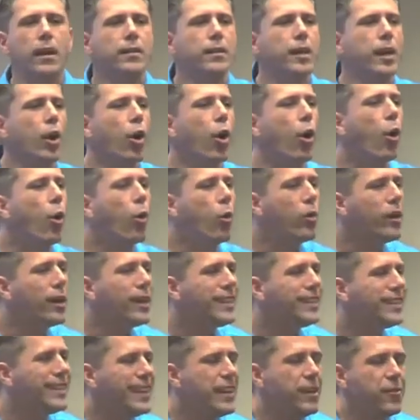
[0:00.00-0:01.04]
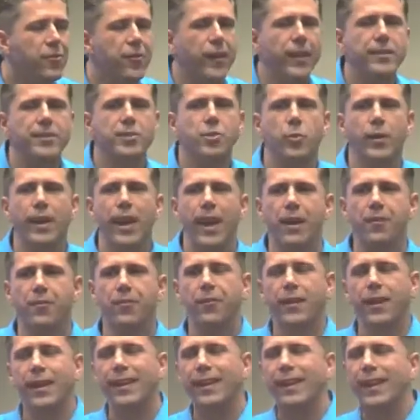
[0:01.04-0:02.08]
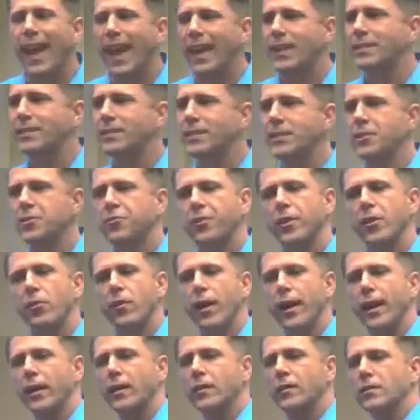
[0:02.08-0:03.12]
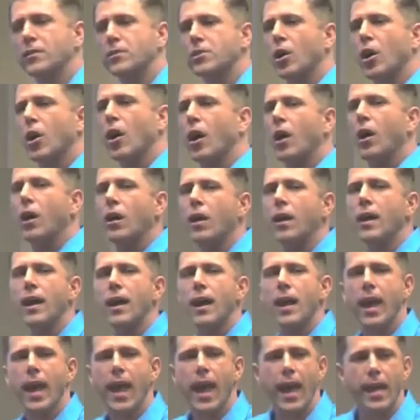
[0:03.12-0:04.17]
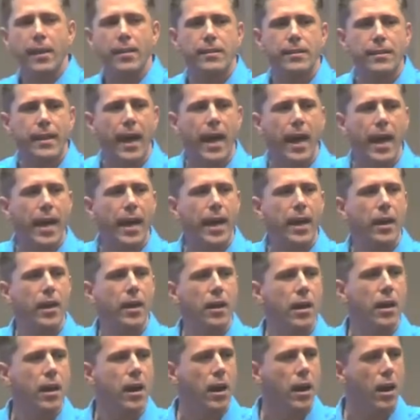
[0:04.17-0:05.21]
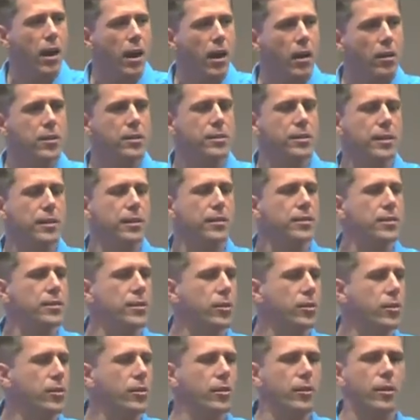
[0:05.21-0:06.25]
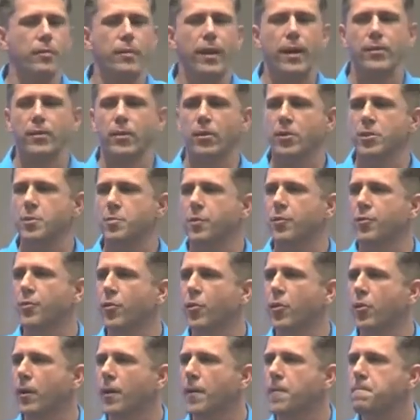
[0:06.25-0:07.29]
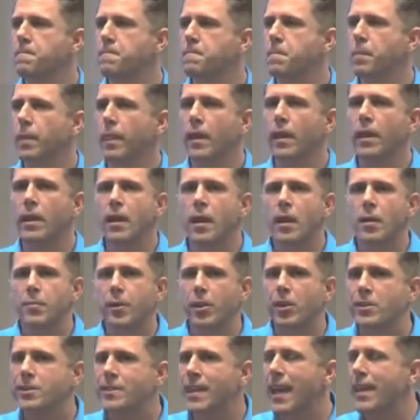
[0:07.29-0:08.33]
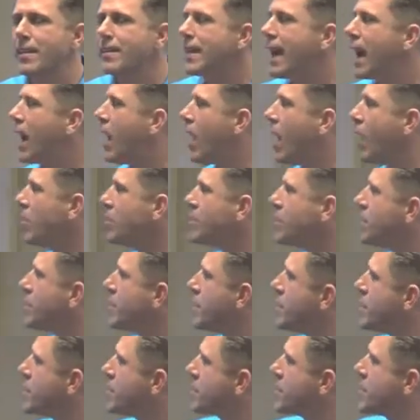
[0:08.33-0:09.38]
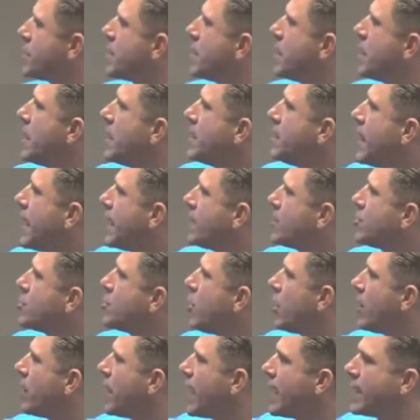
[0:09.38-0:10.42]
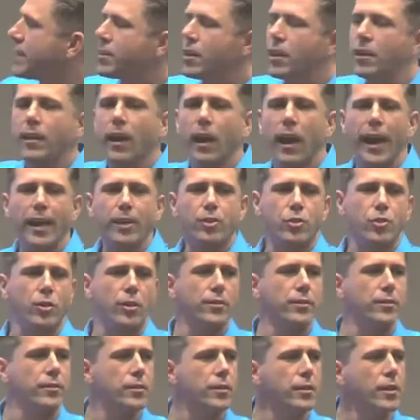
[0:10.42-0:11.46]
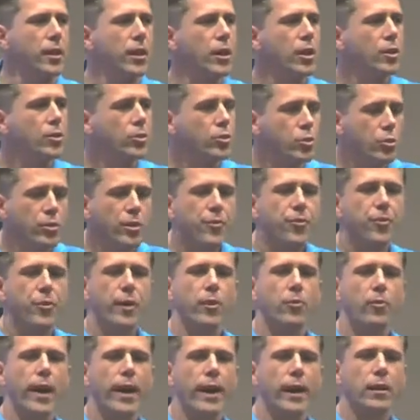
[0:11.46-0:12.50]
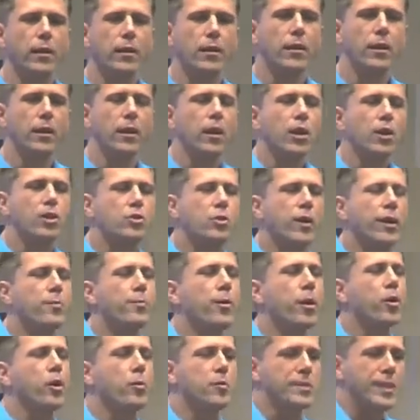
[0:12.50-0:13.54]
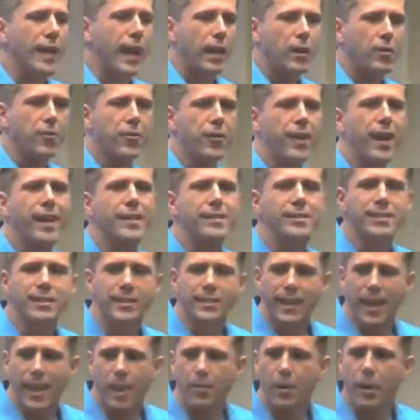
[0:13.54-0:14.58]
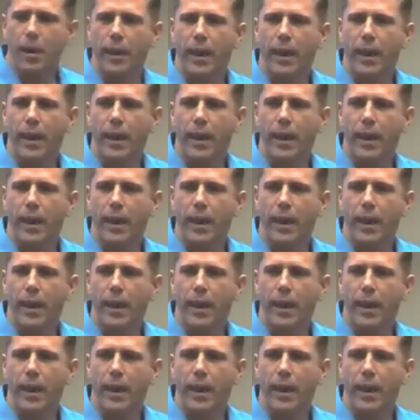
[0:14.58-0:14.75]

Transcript: The only defense we have against these free radicals are antioxidants. You heard about those before. Because antioxidants, they donate an electron to the free radical so it becomes healthy and stable